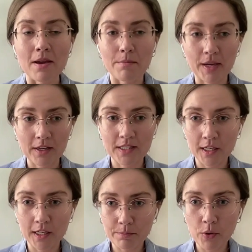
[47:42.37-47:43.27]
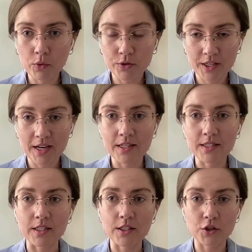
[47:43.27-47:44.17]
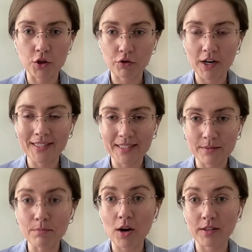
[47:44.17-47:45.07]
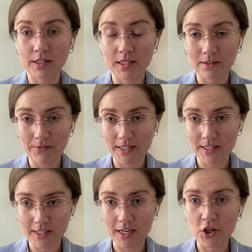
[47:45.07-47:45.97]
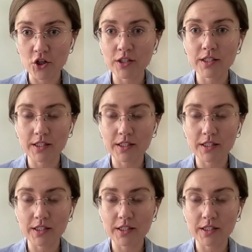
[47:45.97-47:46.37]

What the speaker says: because in both cases Ukraine demands investigations,